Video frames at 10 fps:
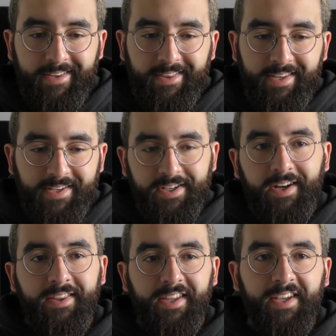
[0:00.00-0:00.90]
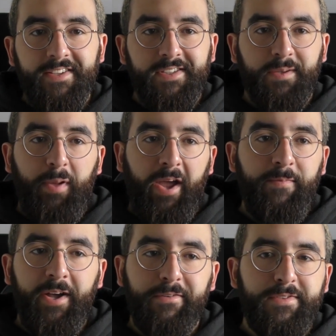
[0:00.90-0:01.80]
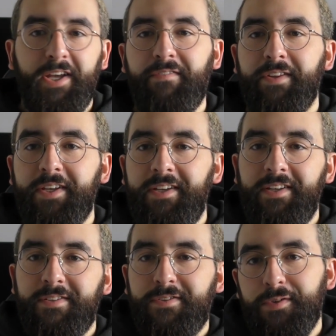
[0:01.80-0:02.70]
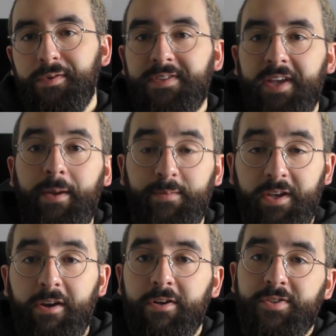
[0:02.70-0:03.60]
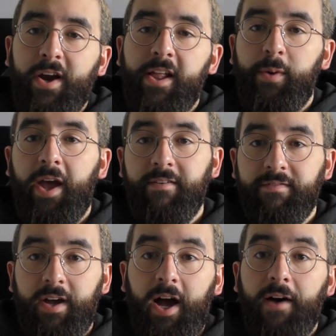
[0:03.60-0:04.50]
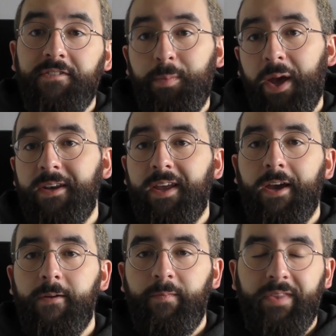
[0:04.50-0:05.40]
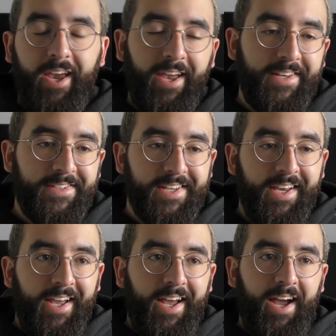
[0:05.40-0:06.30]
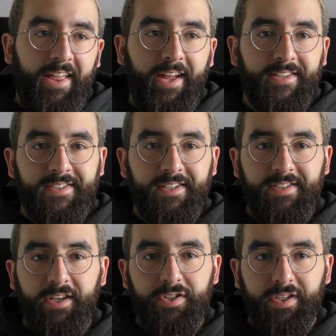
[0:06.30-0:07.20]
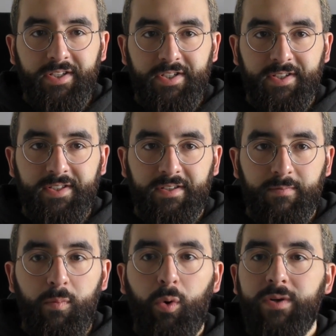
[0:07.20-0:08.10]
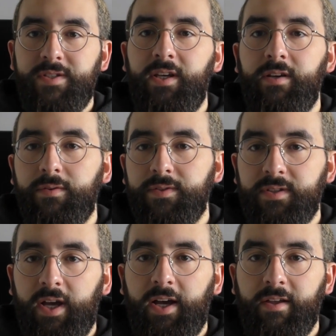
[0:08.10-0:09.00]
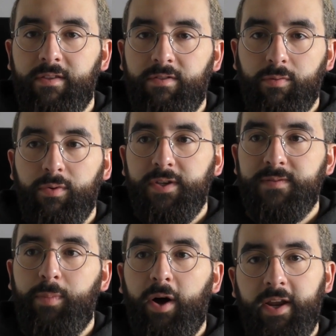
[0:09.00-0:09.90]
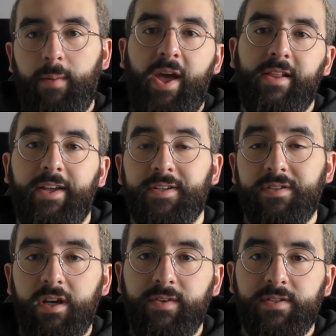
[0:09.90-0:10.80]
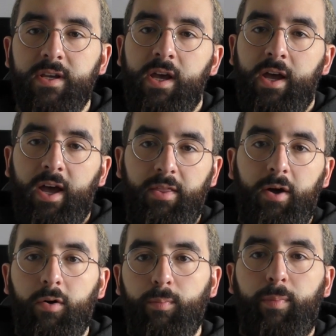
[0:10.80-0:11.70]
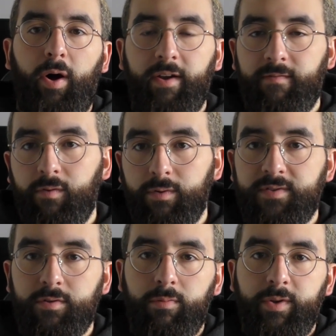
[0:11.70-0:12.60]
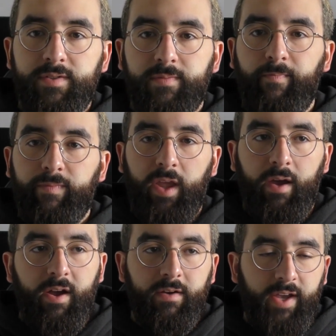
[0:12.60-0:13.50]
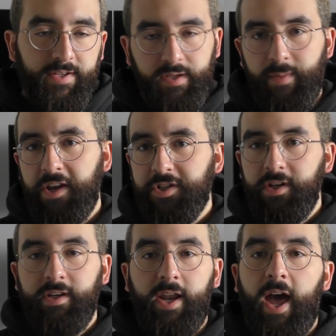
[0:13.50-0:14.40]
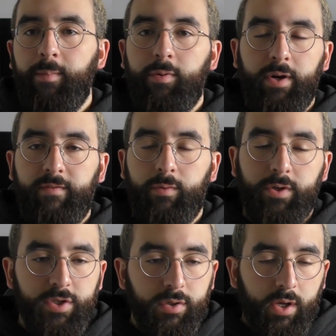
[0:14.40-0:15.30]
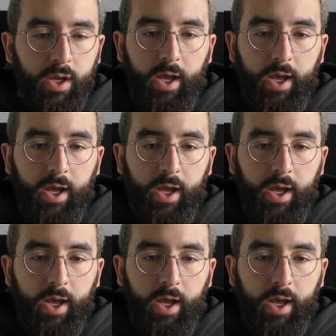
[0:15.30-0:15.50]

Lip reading: The exciting thing is that PayPal could definitely do the same. So here in Australia, we have Afterpay Day, and that's essentially just more deals through this buy now, pay later service, the whole buy in 4 installments, kind of easily manage it in an app or whatever you want to do.